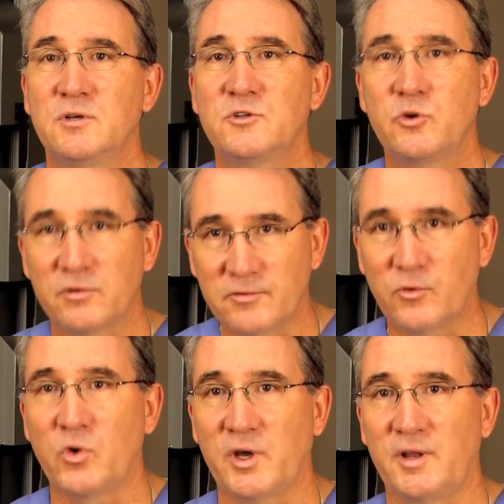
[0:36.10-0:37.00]
to
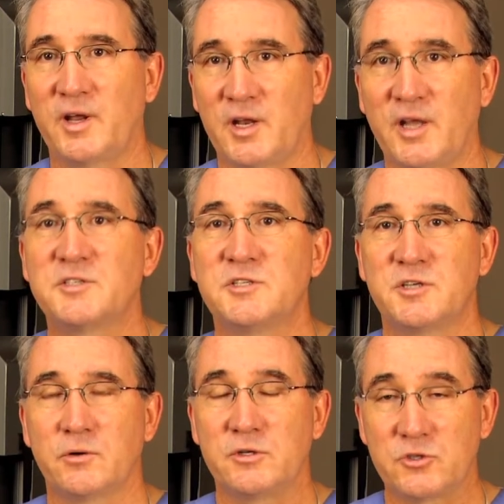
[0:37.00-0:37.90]
avoid that
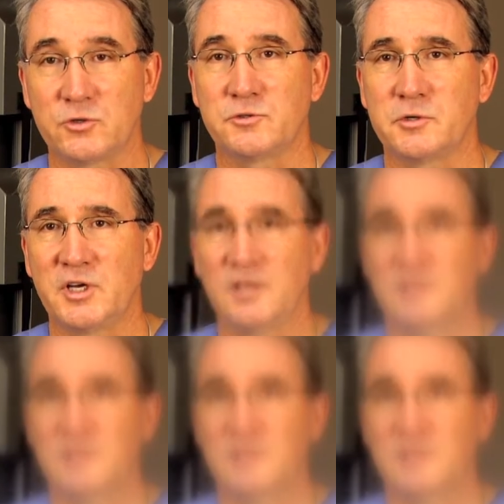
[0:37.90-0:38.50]
unnecessary surgery.